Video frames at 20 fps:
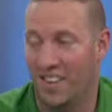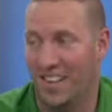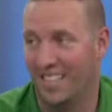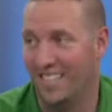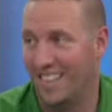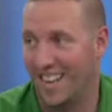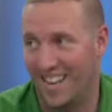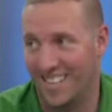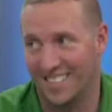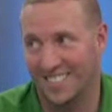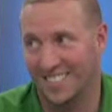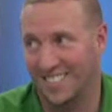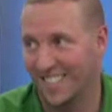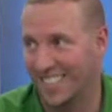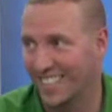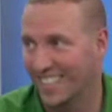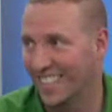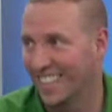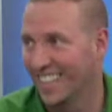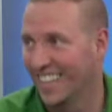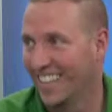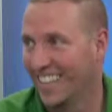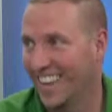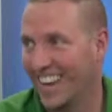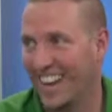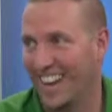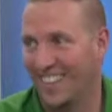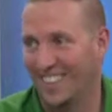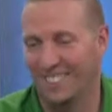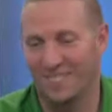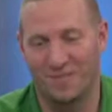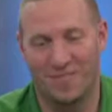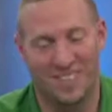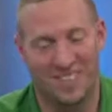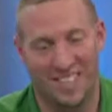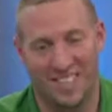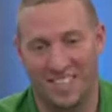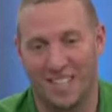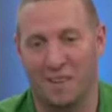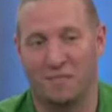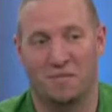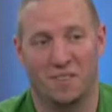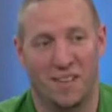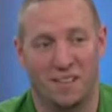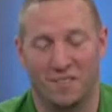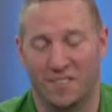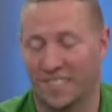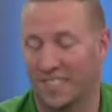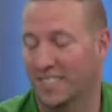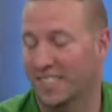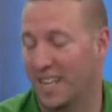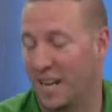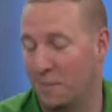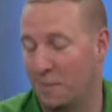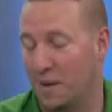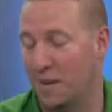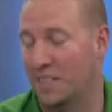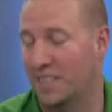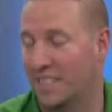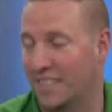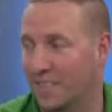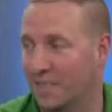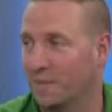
that dancing, but they definitely have a good time out there.